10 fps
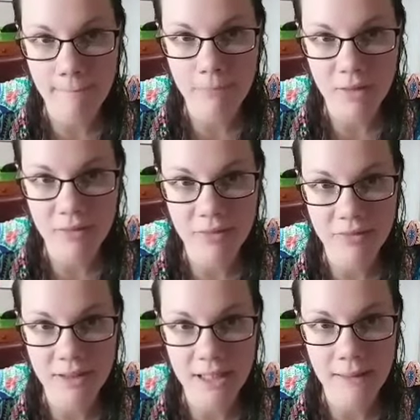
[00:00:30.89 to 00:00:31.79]

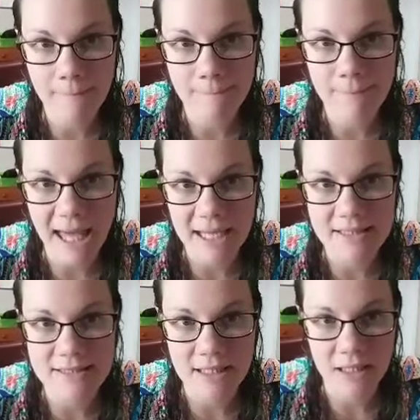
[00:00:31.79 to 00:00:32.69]
Monthly
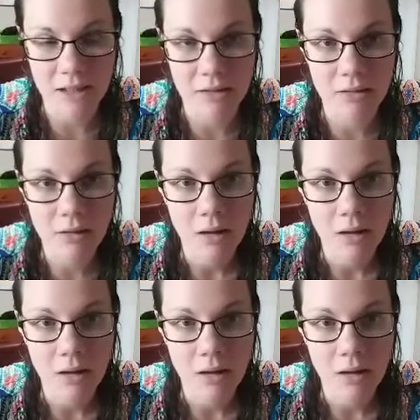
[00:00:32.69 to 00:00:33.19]
Magazine.